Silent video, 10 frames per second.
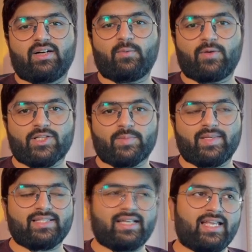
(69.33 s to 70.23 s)
uh,
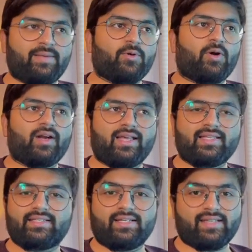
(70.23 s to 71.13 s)
workspace a name called
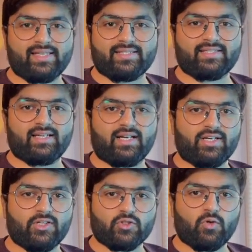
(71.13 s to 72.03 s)
as test
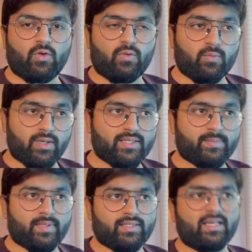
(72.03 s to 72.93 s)
underscore
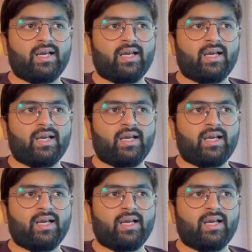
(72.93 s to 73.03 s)
workspace.